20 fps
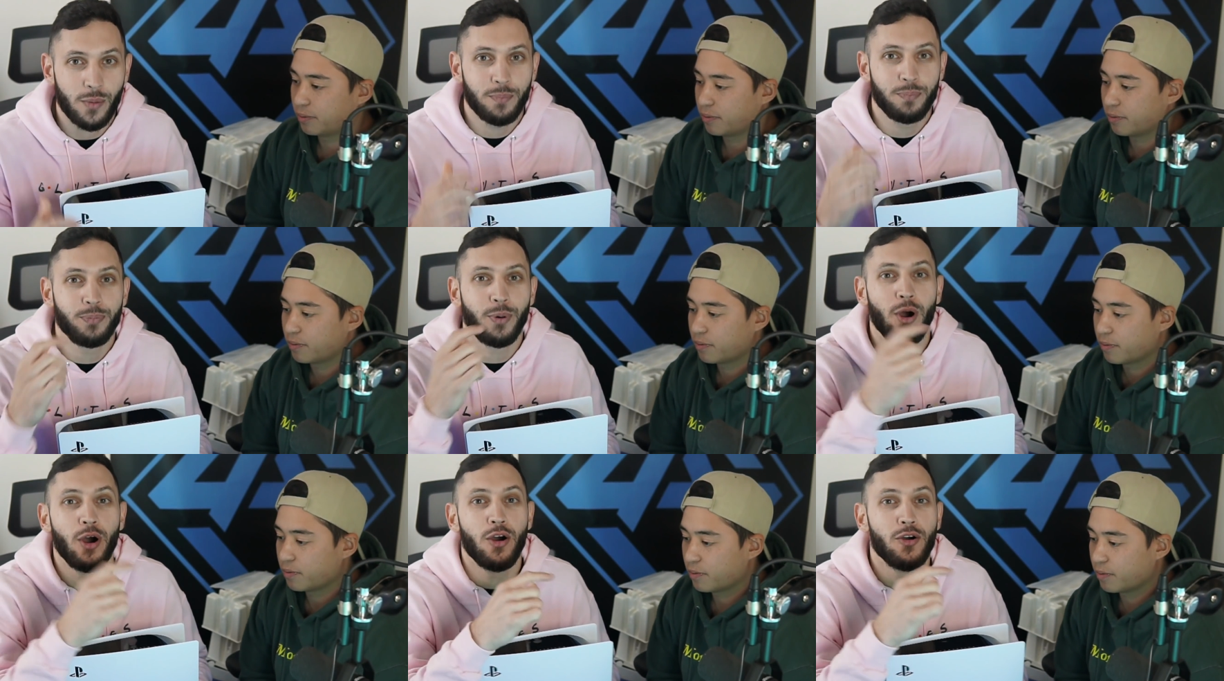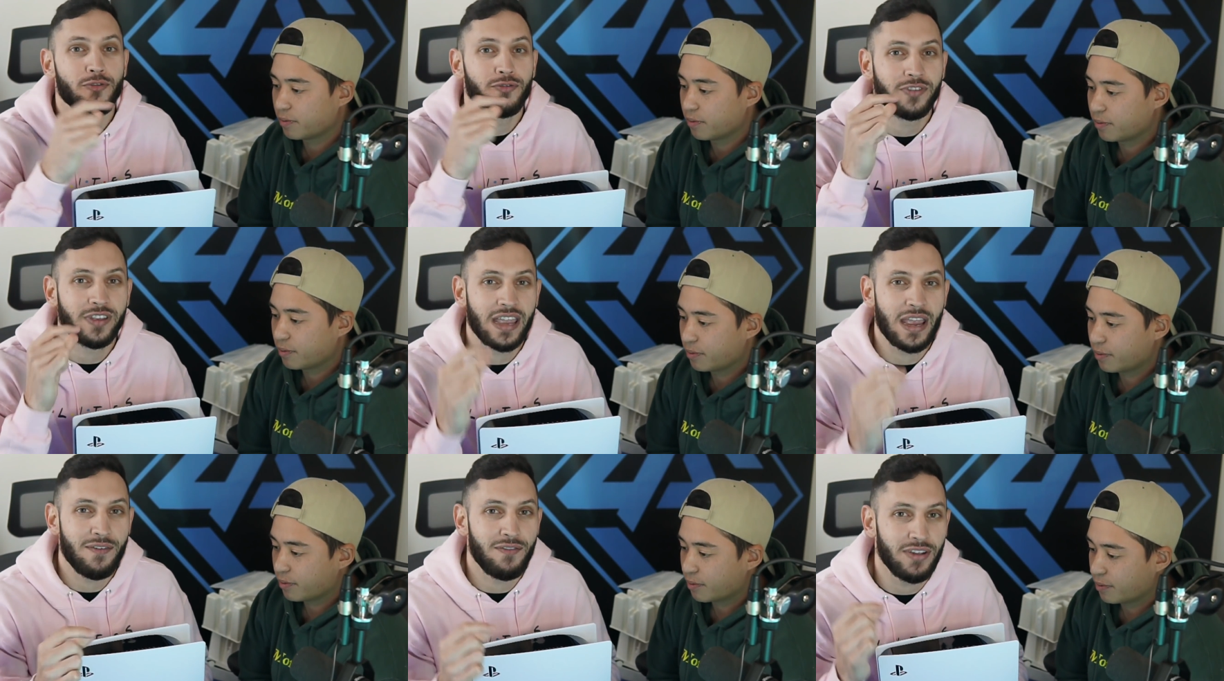Speaker 1: both
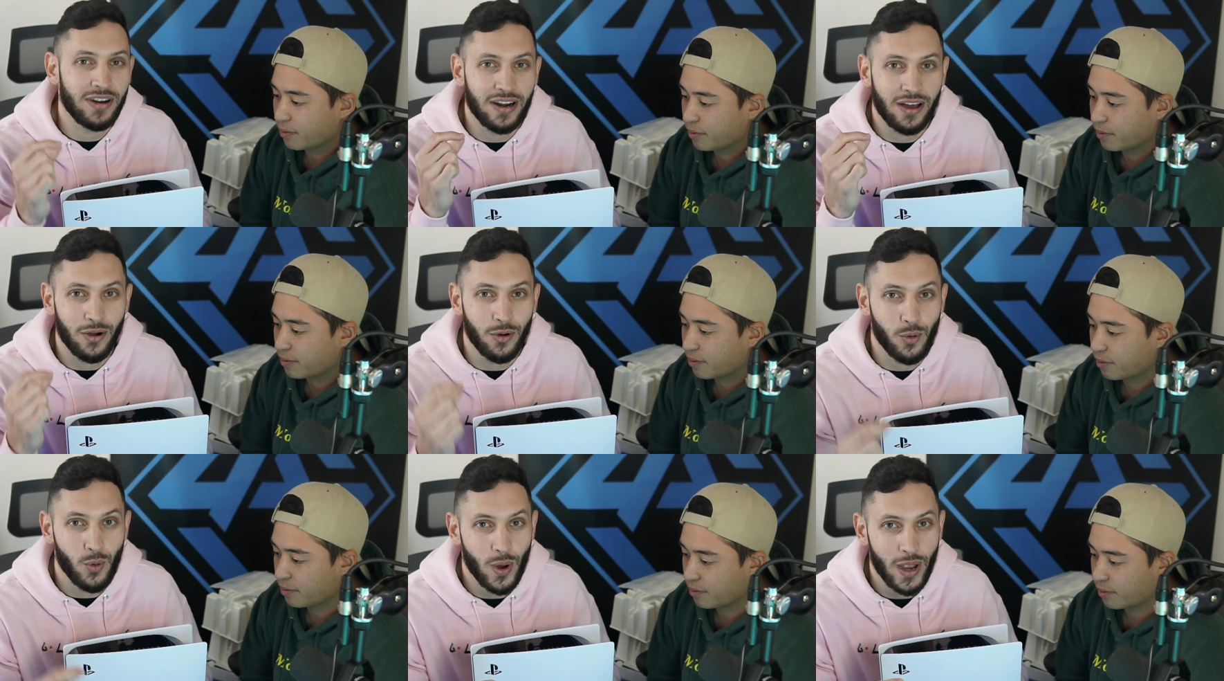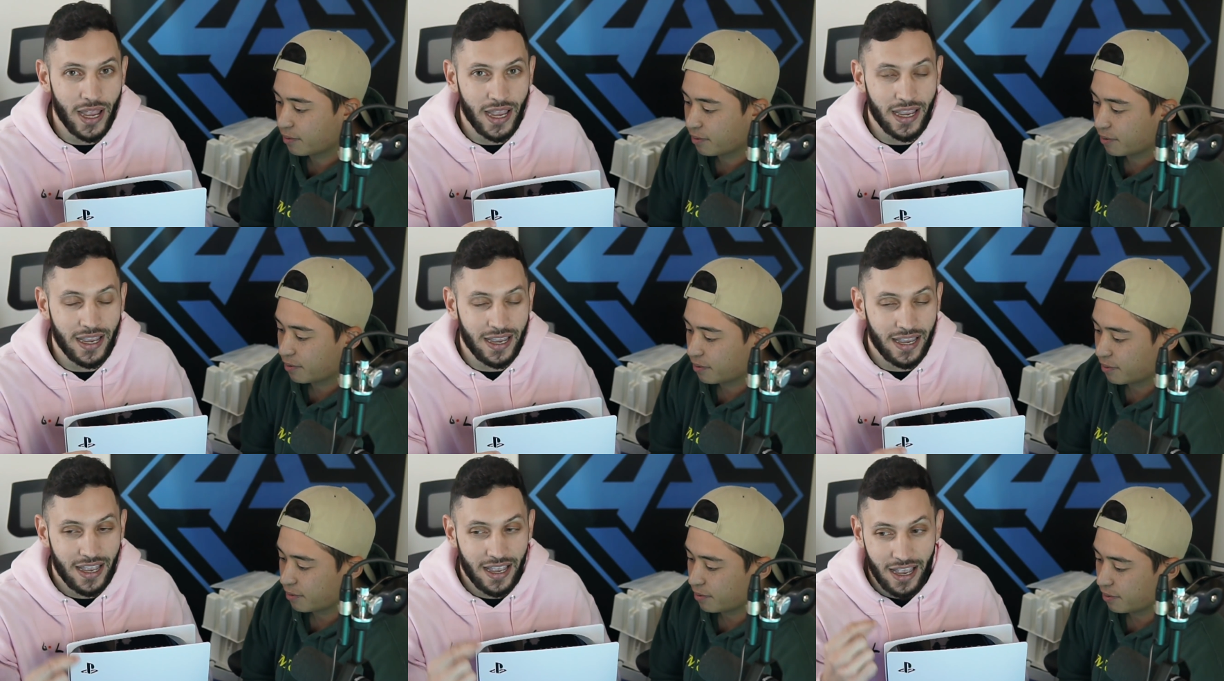giving
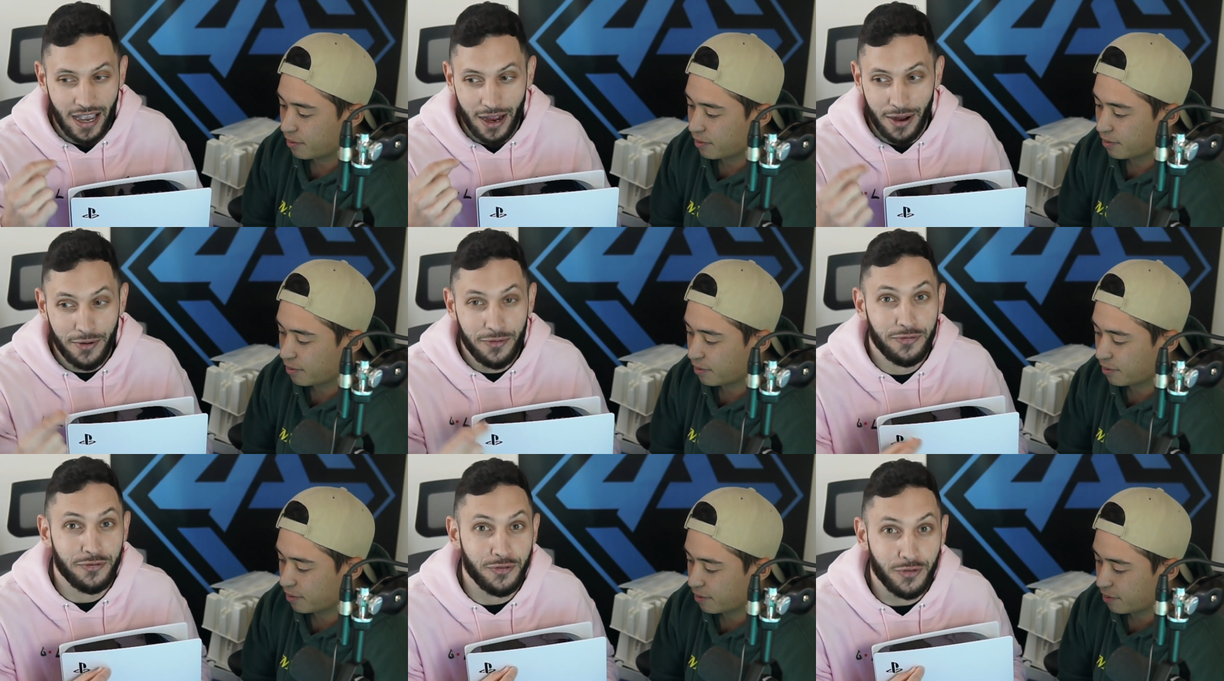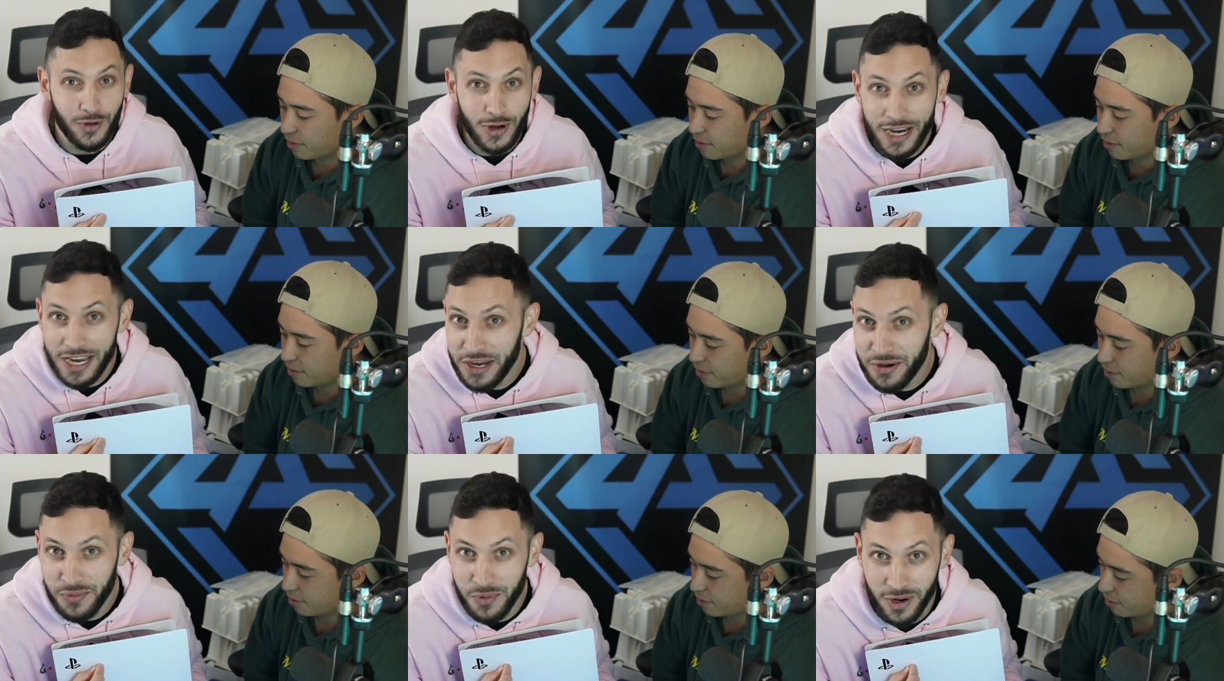away a free
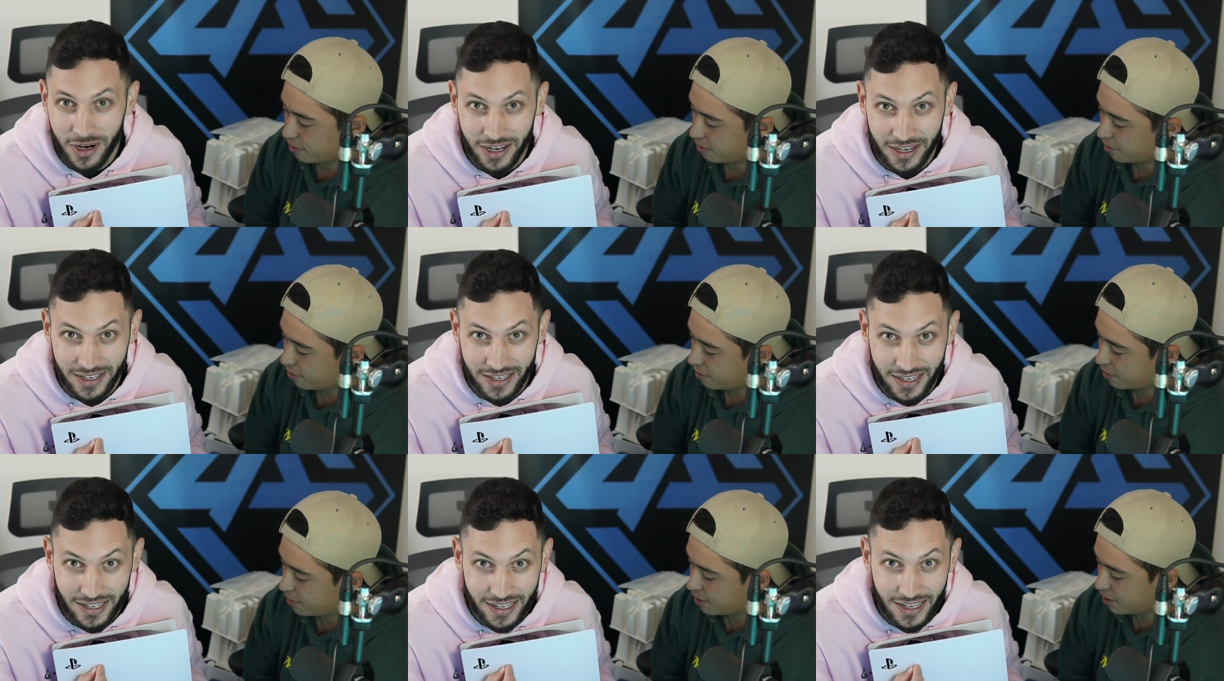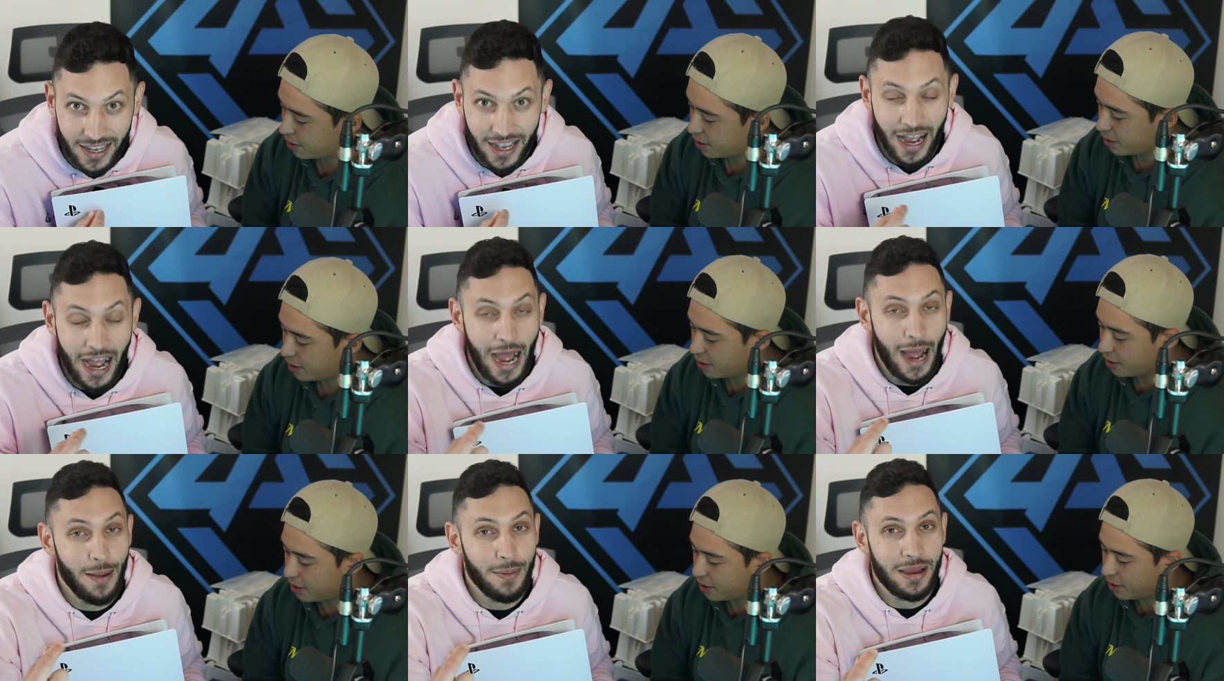one.
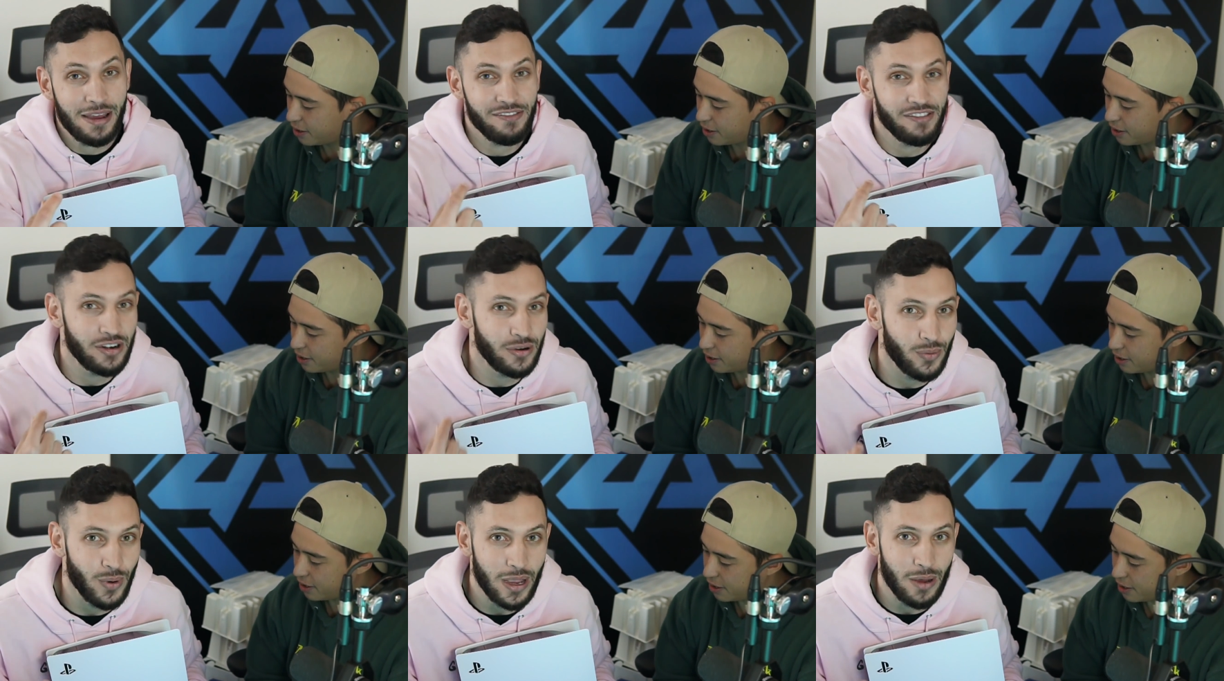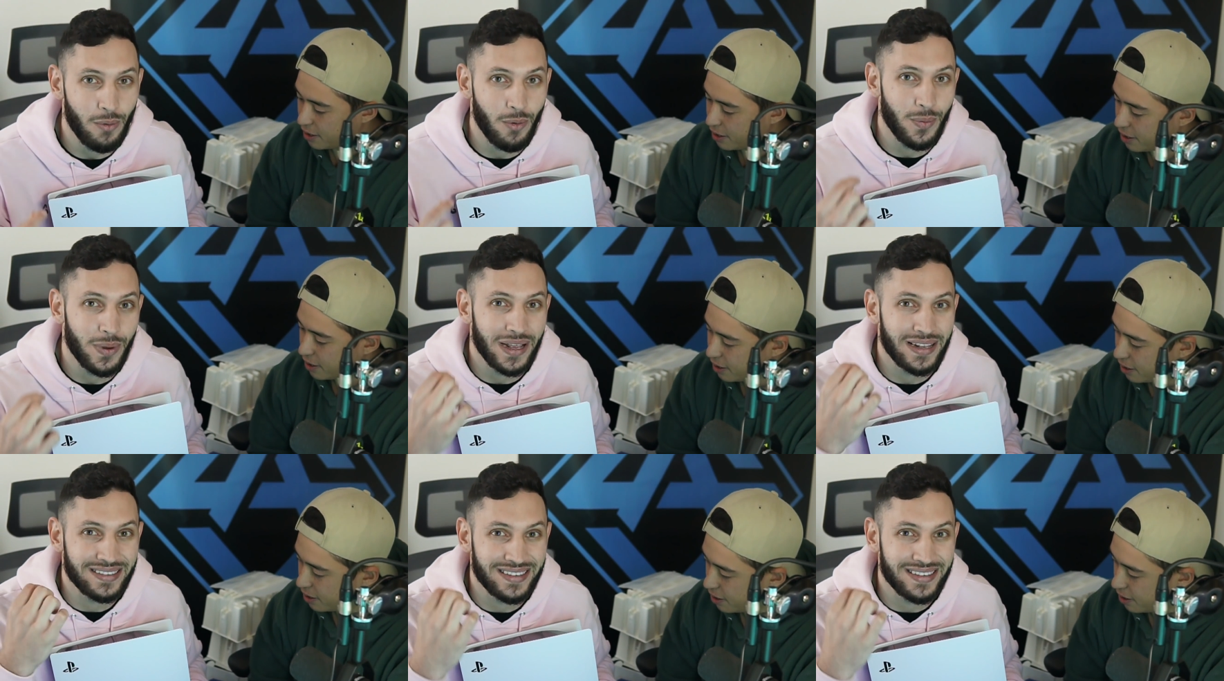I'm giving away when we hit